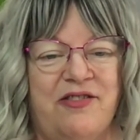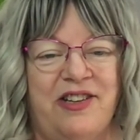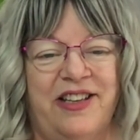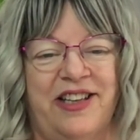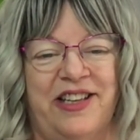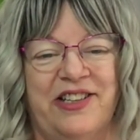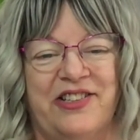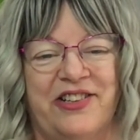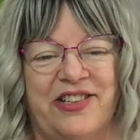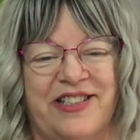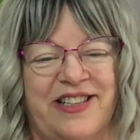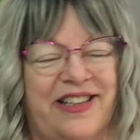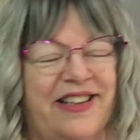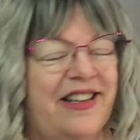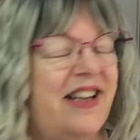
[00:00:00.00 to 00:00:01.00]
Really
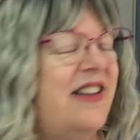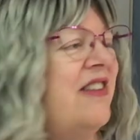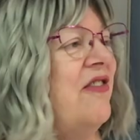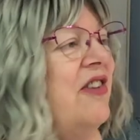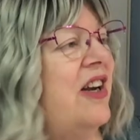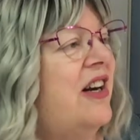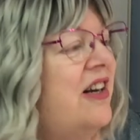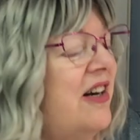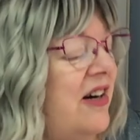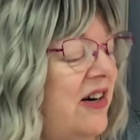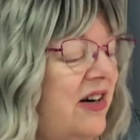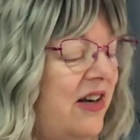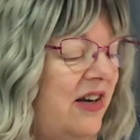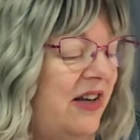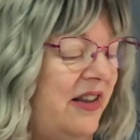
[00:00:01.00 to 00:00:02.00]
interesting that the final
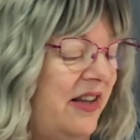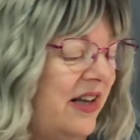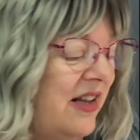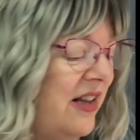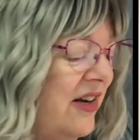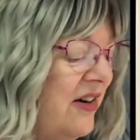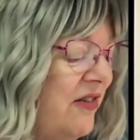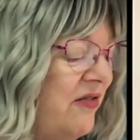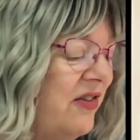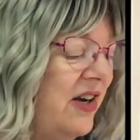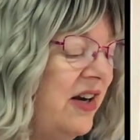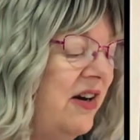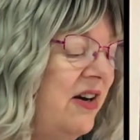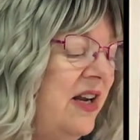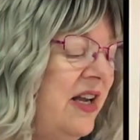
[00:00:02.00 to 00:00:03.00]
card on the
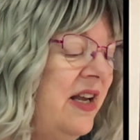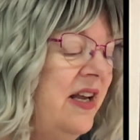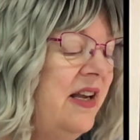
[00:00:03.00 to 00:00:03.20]
clarifier